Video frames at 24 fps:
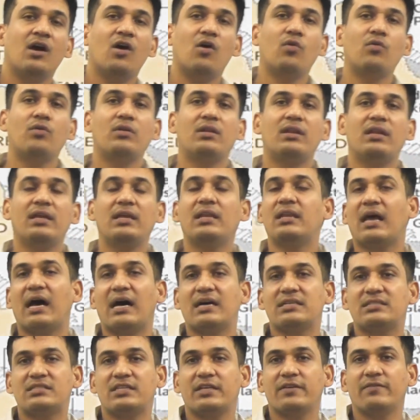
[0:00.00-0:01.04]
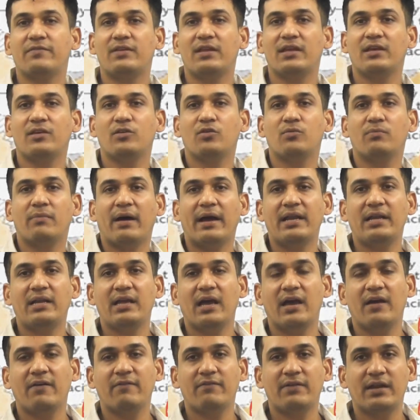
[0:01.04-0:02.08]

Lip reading: Only last evening you might have